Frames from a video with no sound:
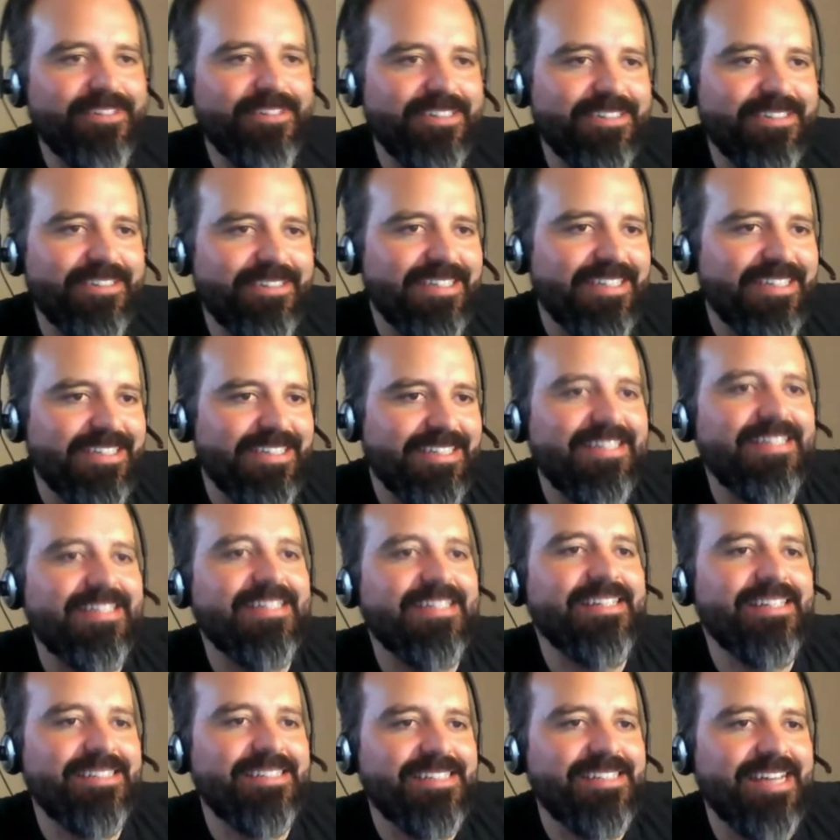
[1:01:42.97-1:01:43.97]
you're
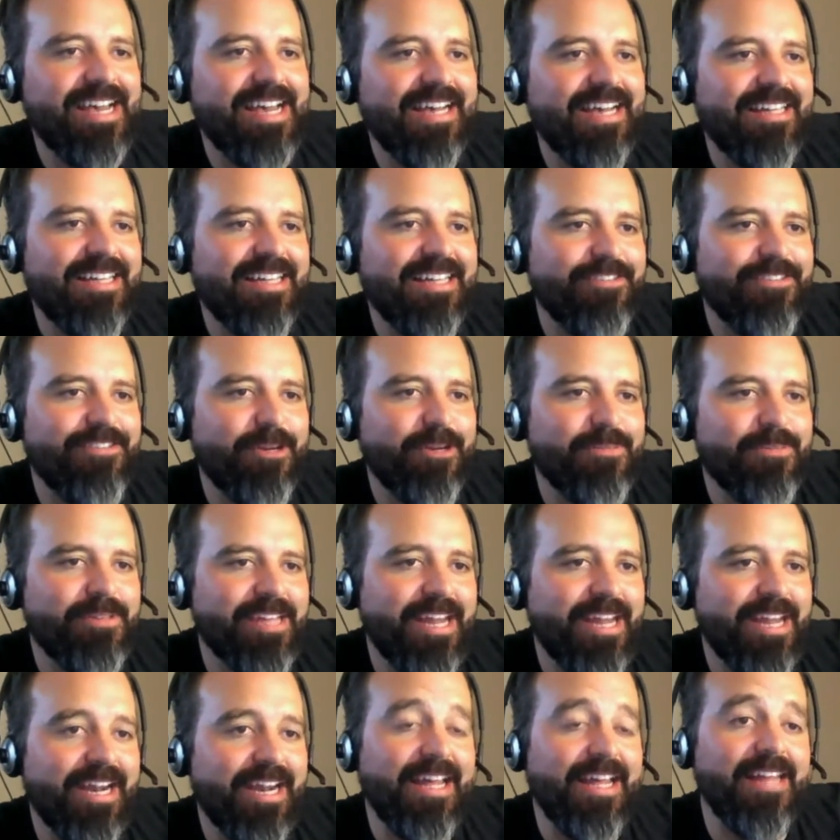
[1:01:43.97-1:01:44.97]

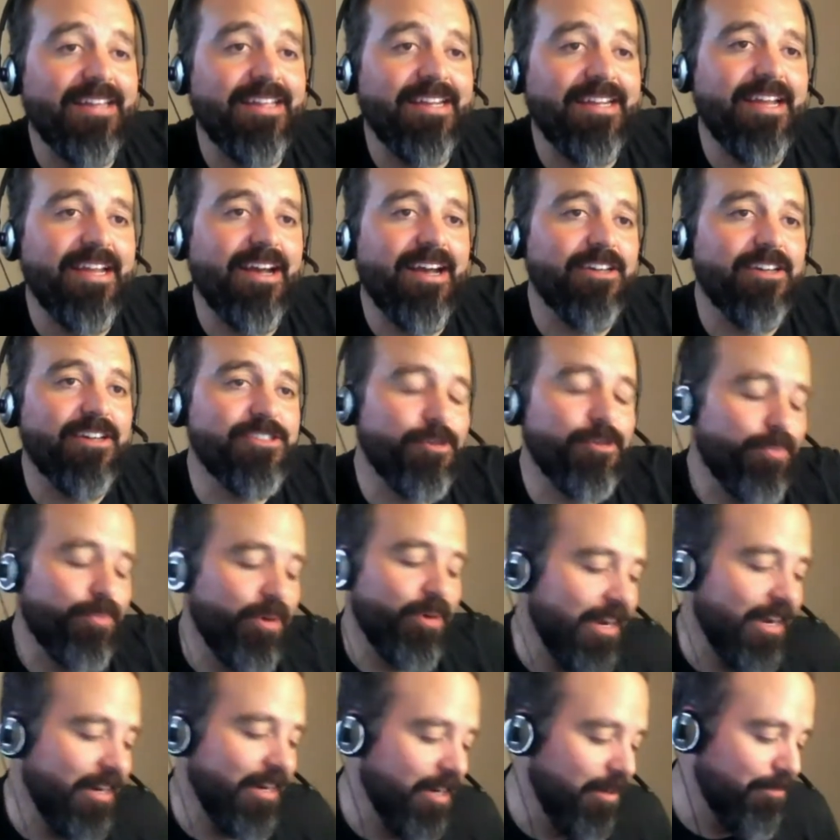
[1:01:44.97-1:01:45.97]
empathetic. And then he also
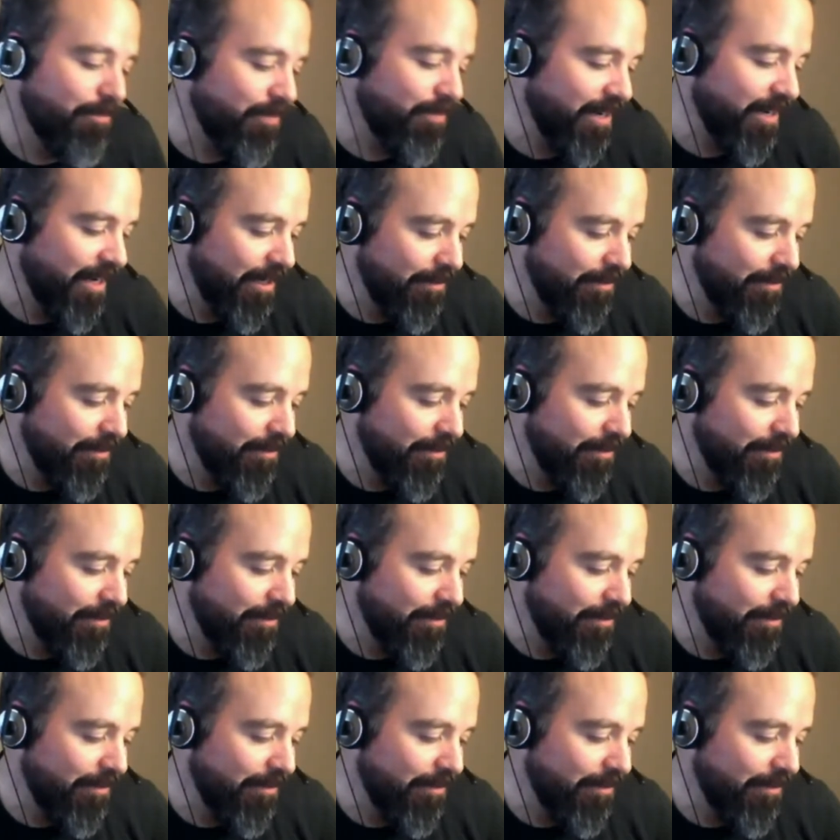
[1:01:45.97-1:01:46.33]
brought up,